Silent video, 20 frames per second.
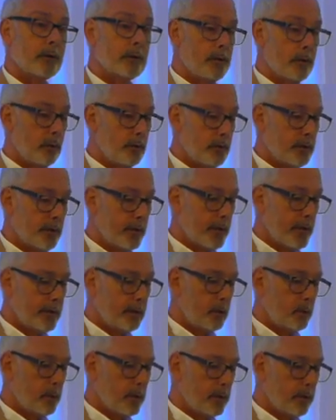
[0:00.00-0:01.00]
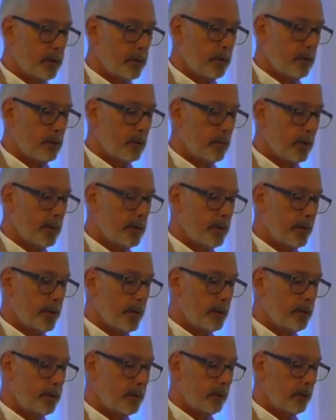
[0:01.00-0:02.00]
associated with Huron
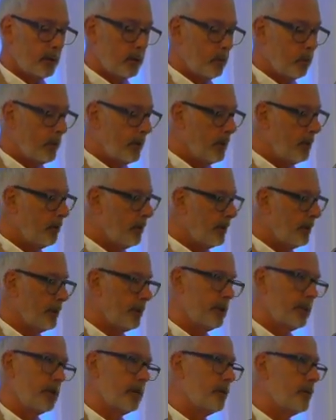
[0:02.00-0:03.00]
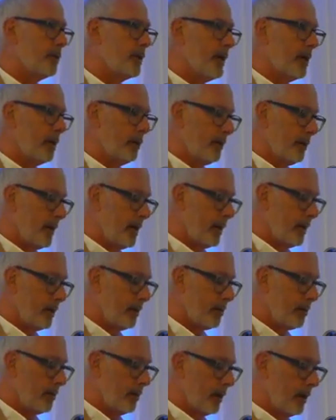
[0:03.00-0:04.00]
Residential, we owe a huge debt of
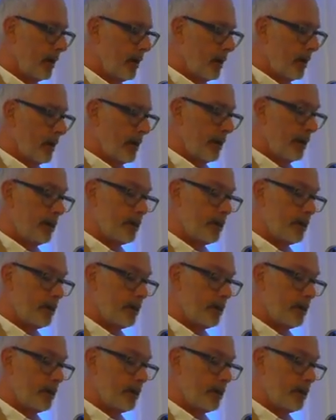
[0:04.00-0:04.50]
thanks. It